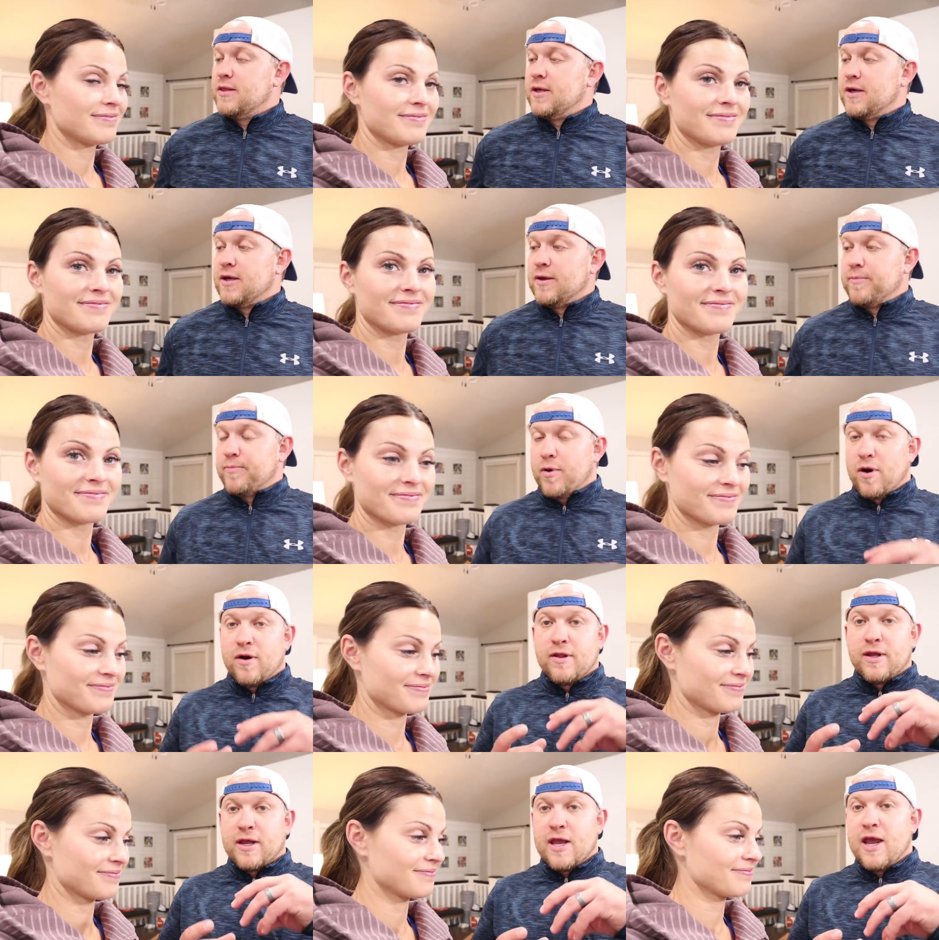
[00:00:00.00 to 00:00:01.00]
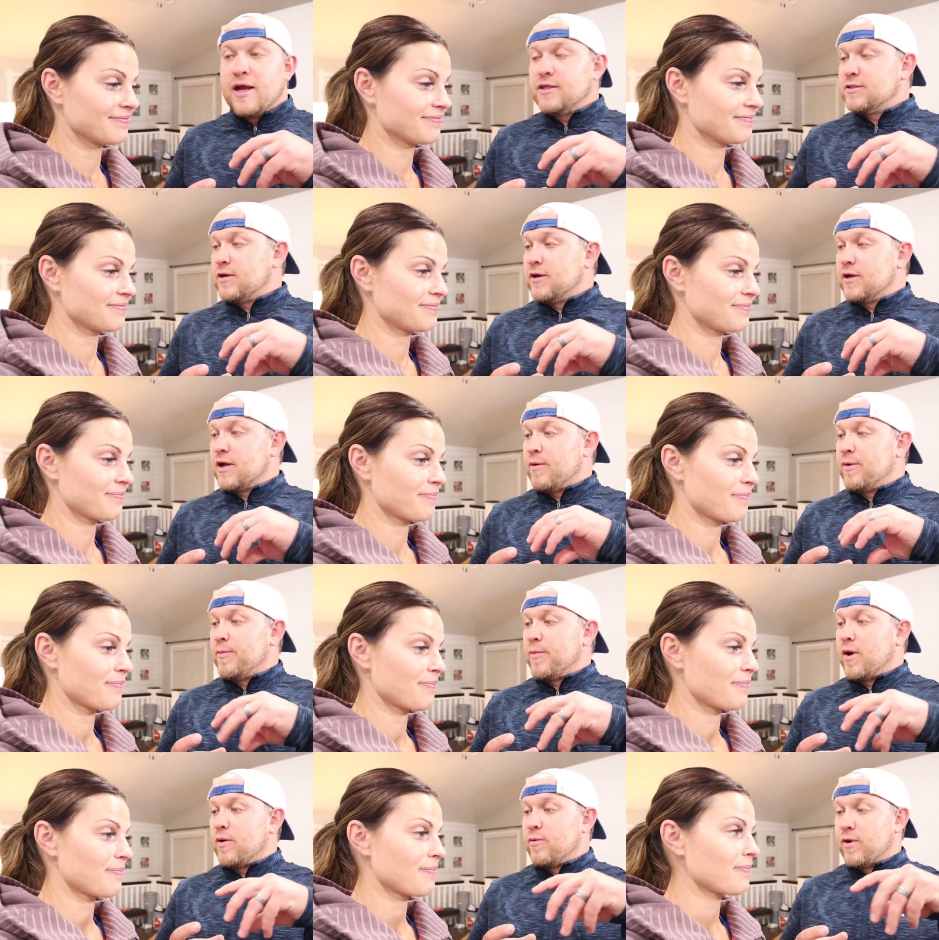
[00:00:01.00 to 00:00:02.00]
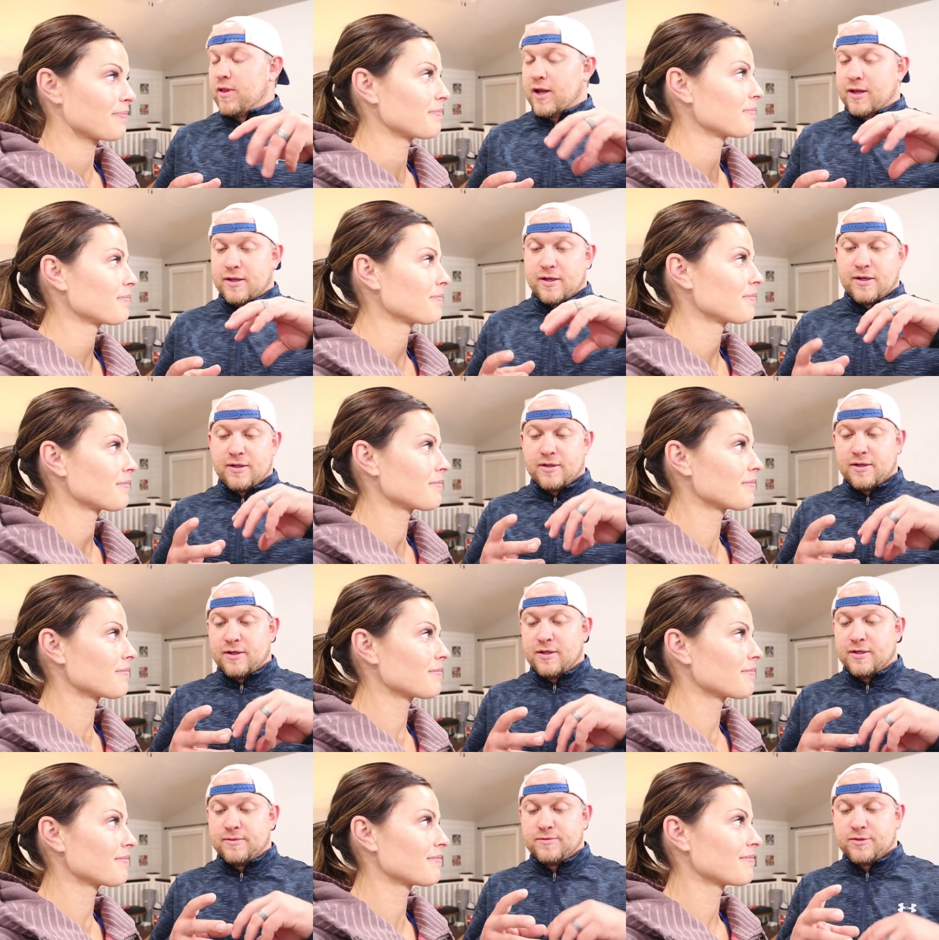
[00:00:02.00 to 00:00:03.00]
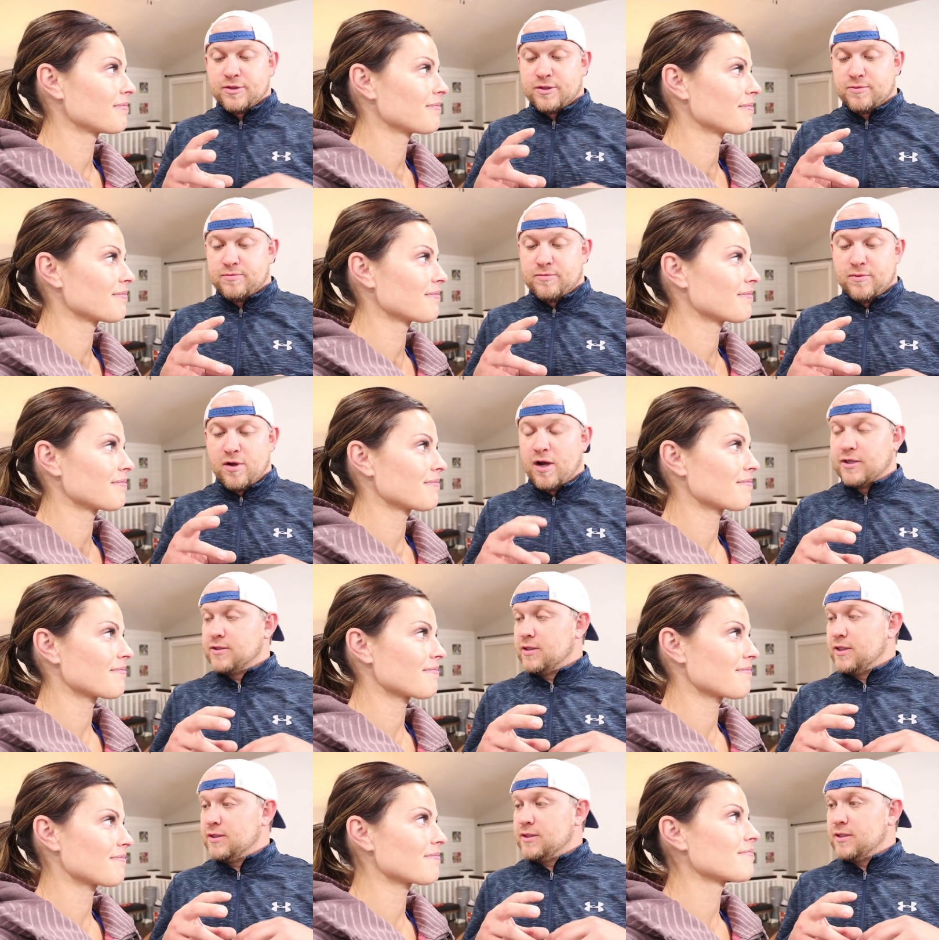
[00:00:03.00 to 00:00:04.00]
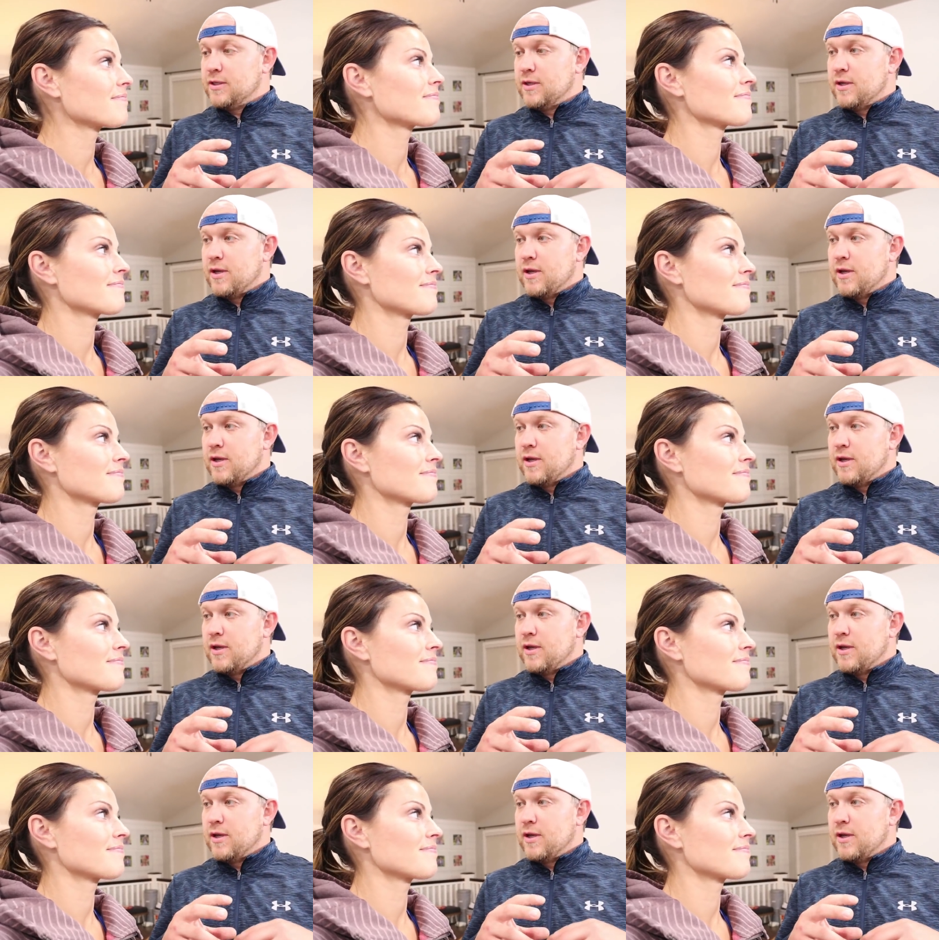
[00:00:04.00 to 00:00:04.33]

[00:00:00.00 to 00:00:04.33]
Speaker 1: the part of the can started coming apart where like the, the nozzle is.